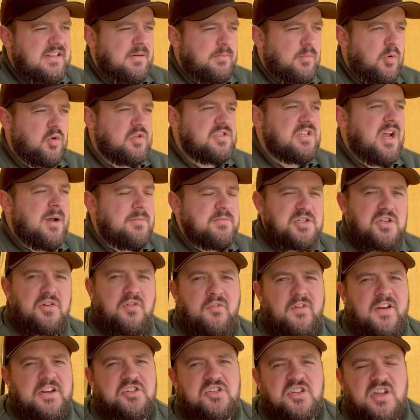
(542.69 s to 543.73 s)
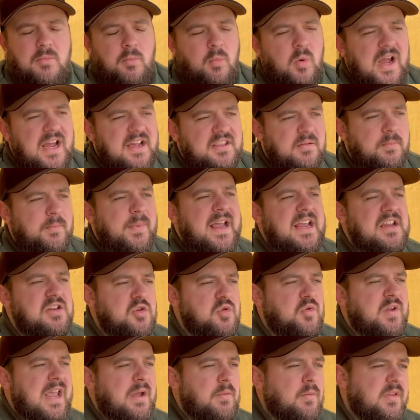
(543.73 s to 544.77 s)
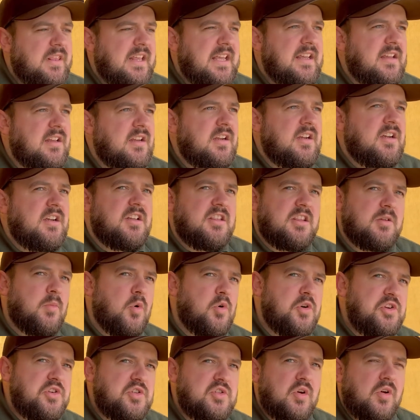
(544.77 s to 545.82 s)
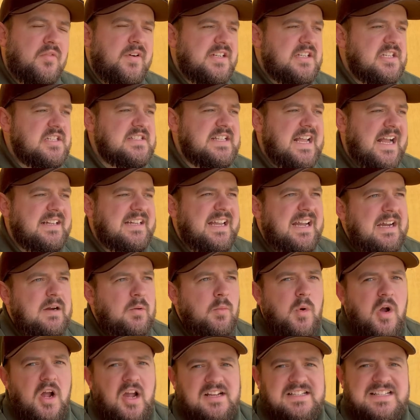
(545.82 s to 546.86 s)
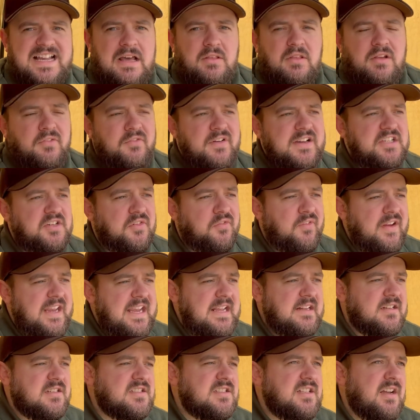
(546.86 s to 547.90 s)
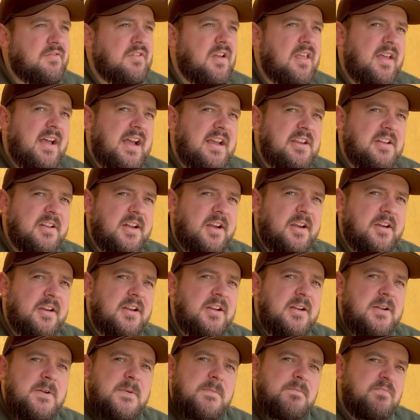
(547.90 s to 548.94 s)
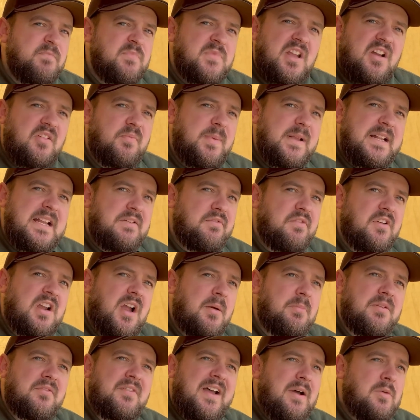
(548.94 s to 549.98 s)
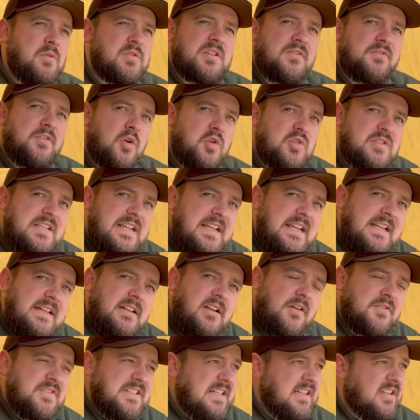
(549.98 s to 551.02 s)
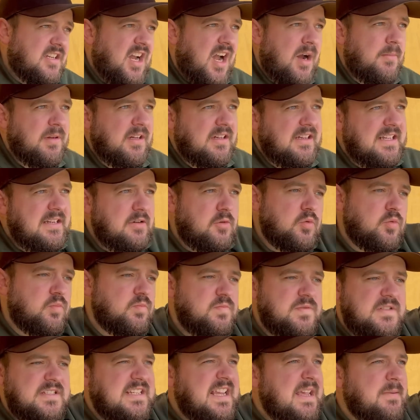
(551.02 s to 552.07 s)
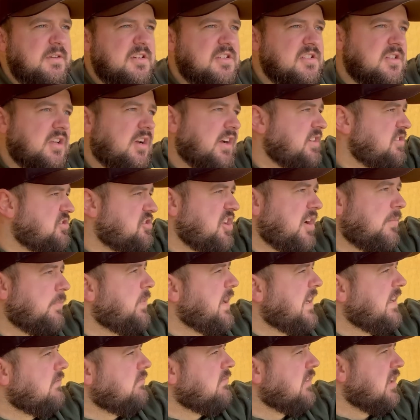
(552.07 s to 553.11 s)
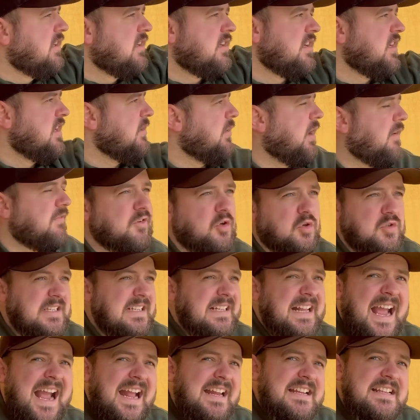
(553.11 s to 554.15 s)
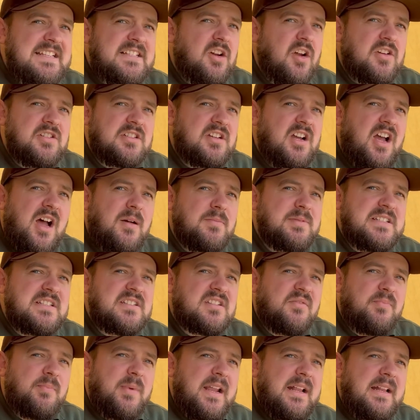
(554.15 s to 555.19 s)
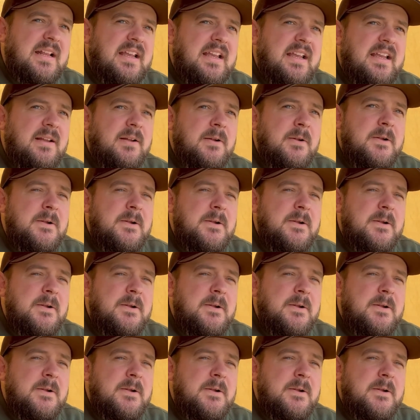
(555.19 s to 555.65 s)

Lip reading: The more times you fish somewhere, the better you get with it. The more you sort of understand how it works, how the fish feed and stuff like that, you know. I've been here for a couple of hours. I've seen a couple of little skimmers like jumping. I've not seen any signs of carp since I've been here.